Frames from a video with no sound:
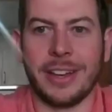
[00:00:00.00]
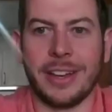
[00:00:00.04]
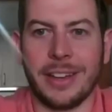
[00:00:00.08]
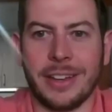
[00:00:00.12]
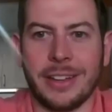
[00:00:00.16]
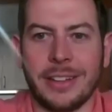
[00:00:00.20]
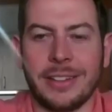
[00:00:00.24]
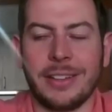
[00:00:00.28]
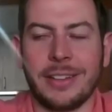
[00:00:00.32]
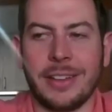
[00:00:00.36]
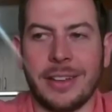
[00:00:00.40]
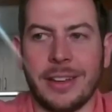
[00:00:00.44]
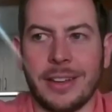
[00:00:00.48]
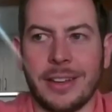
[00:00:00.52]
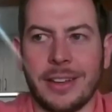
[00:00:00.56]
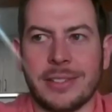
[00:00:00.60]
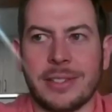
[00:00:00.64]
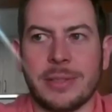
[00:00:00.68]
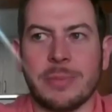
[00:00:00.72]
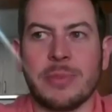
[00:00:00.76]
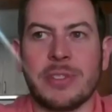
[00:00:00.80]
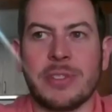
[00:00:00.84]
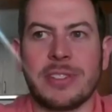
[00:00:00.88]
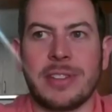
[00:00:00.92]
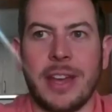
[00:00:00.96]
uh, uh,
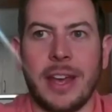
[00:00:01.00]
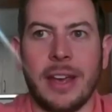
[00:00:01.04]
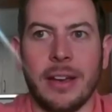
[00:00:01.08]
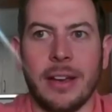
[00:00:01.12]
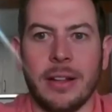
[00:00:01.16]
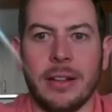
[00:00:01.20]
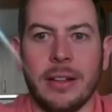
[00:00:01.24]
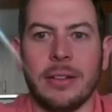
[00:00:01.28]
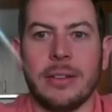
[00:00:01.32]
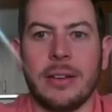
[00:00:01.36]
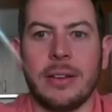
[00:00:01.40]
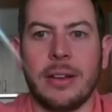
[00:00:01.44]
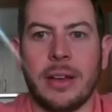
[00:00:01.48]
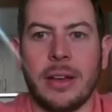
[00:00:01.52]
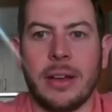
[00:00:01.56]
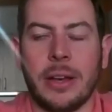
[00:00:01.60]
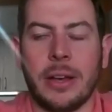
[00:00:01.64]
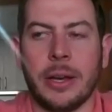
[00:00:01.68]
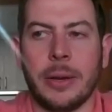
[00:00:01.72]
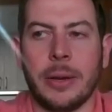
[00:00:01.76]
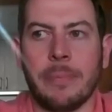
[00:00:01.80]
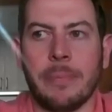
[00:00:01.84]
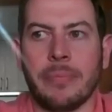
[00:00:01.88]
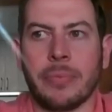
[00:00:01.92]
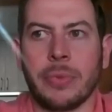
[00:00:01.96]
some scale.
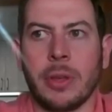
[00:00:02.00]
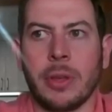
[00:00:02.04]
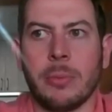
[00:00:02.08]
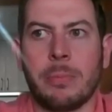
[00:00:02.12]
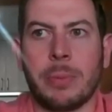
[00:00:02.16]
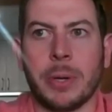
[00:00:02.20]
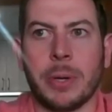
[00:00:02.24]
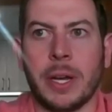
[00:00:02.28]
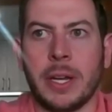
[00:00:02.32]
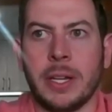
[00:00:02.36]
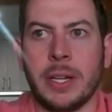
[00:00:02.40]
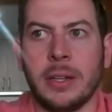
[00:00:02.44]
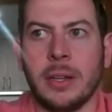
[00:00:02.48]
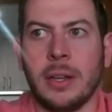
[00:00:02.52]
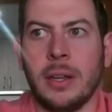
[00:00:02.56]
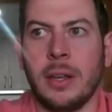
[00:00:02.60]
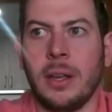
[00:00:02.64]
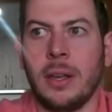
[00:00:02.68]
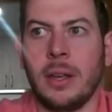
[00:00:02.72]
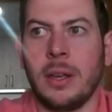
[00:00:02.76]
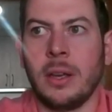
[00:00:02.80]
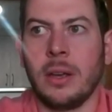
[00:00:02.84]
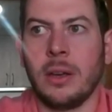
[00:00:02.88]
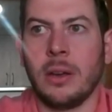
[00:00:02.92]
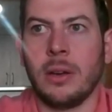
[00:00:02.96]
Um, but
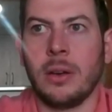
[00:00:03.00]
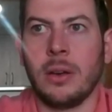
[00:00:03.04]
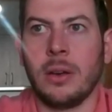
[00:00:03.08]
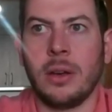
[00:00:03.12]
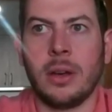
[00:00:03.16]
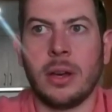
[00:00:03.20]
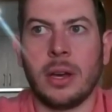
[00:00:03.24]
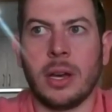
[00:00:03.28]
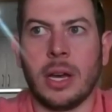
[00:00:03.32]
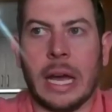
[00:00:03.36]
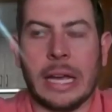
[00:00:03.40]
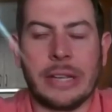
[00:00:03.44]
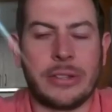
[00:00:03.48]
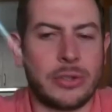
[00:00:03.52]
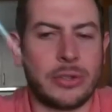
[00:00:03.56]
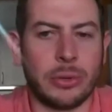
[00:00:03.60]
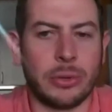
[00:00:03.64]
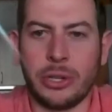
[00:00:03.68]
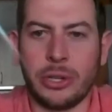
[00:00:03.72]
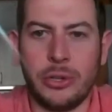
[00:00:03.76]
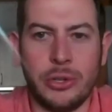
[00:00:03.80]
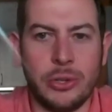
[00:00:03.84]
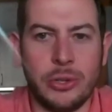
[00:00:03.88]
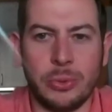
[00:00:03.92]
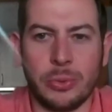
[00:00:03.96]
I
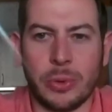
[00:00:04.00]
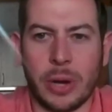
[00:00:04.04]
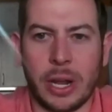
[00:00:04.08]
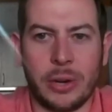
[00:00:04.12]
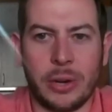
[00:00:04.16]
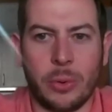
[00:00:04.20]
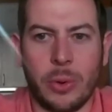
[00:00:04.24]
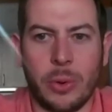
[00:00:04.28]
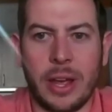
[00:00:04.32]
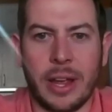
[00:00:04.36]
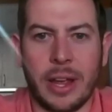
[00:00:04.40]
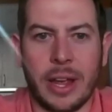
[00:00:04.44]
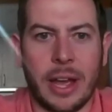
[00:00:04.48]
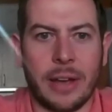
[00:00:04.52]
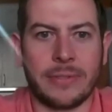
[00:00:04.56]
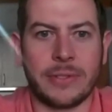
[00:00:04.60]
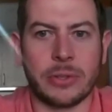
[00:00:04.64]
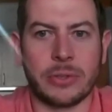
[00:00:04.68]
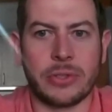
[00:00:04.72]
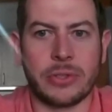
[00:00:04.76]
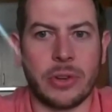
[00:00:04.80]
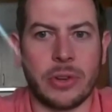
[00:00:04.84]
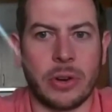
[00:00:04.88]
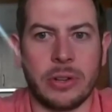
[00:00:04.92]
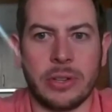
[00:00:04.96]
sort of knew right away
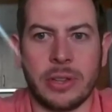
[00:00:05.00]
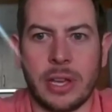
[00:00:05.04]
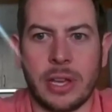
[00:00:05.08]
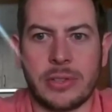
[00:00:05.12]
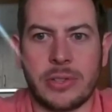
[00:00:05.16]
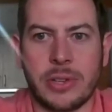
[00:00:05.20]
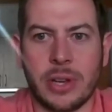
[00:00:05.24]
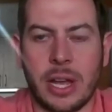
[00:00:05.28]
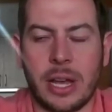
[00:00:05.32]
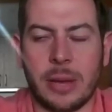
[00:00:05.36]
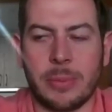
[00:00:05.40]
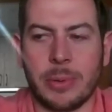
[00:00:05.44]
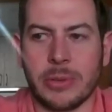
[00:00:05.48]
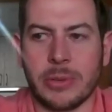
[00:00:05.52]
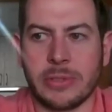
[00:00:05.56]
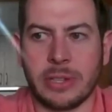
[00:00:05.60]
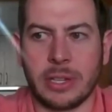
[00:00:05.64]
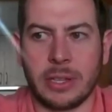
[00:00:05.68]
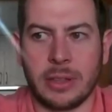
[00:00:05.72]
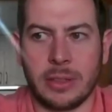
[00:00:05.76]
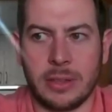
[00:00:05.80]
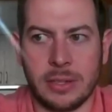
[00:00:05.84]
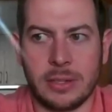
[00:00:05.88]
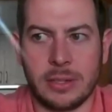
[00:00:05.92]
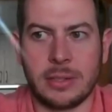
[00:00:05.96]
after starting that job, I was
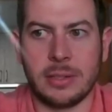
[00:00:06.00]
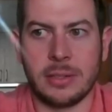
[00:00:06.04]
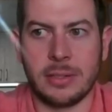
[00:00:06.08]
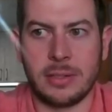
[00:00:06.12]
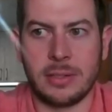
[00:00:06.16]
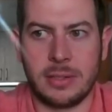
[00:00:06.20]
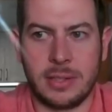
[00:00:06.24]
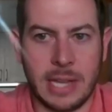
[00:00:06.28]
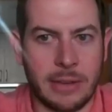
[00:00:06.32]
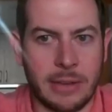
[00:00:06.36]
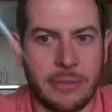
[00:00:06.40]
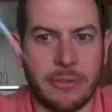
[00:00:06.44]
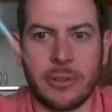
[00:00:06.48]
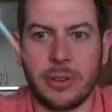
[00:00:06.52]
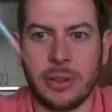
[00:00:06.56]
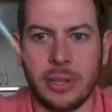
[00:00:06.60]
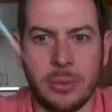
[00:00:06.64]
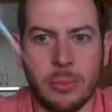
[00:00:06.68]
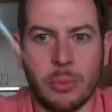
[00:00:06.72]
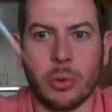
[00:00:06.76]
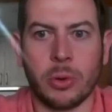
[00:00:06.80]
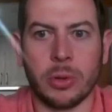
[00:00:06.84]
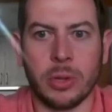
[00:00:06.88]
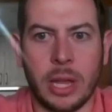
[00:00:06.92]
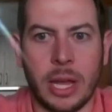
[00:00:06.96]
like, this is definitely
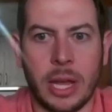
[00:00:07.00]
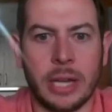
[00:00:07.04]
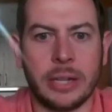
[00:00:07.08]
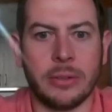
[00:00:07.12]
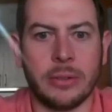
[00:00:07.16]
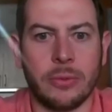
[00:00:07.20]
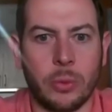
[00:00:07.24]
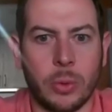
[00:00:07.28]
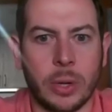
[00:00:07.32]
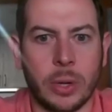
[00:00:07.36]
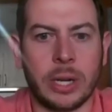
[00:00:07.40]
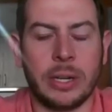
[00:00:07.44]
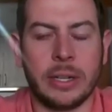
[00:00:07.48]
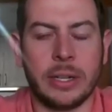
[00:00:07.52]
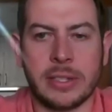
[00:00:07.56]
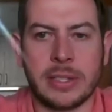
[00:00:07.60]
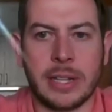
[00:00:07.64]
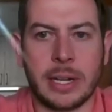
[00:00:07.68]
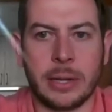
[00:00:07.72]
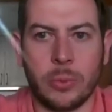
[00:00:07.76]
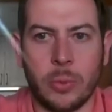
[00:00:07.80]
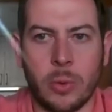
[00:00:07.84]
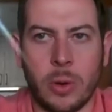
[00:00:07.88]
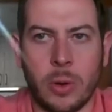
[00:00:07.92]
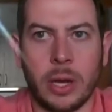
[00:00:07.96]
more aligned of what it is
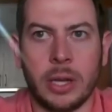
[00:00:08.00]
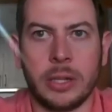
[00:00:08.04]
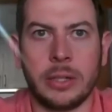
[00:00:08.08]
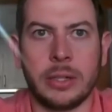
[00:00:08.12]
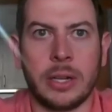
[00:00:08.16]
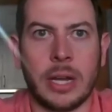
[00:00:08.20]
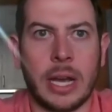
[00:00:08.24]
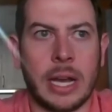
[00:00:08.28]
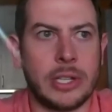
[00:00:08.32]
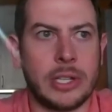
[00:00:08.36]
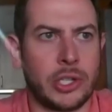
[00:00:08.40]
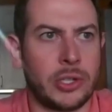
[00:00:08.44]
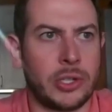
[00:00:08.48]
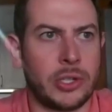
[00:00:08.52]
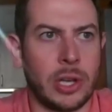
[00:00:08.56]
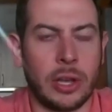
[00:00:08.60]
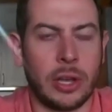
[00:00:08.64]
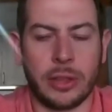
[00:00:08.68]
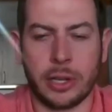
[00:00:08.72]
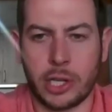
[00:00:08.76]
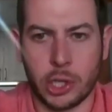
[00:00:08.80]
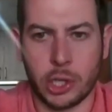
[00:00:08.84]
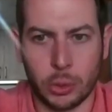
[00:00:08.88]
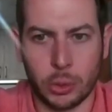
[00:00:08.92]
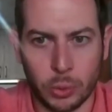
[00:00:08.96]
that I want. I saw
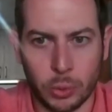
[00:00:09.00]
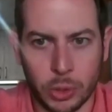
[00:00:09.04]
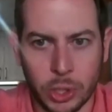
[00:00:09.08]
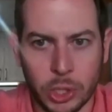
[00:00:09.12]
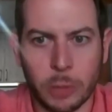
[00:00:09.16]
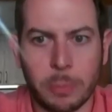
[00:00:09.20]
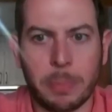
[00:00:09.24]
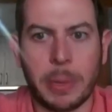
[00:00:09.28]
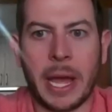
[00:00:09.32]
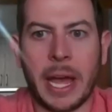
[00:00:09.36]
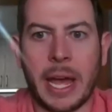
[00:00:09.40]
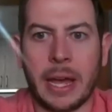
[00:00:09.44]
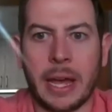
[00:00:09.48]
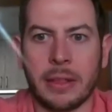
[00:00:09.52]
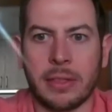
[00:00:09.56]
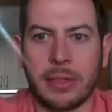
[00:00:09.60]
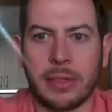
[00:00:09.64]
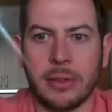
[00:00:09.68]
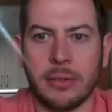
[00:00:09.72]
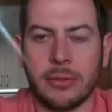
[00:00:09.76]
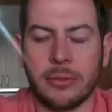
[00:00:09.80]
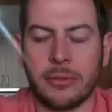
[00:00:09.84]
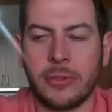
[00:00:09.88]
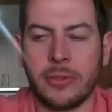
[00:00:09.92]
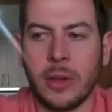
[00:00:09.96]
the career path
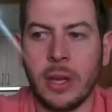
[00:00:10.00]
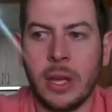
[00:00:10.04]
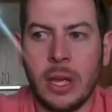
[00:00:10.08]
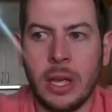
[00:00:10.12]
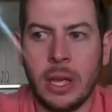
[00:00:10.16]
of